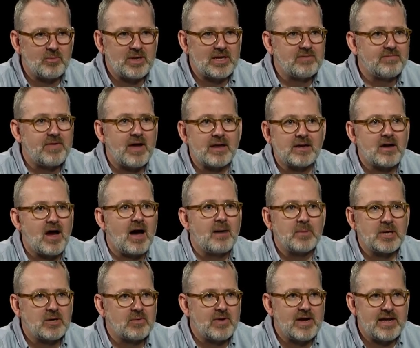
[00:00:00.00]
we can find
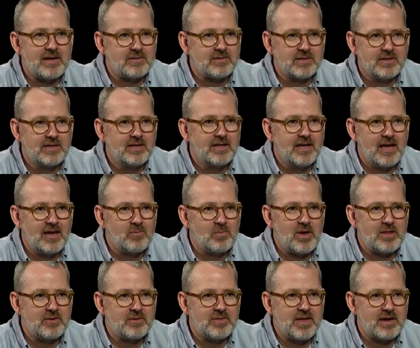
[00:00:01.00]
common ground and
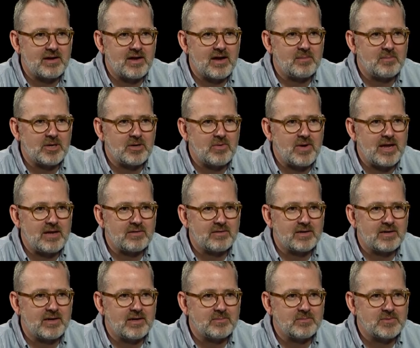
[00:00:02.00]
whether that common ground
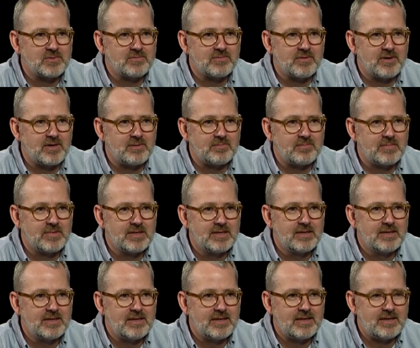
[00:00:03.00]
comes from
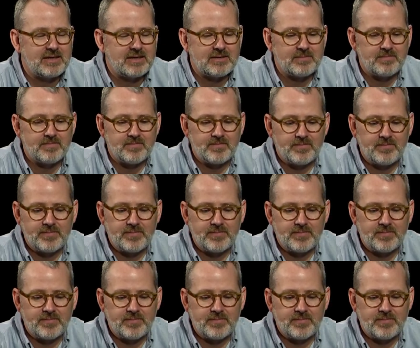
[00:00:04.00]
um,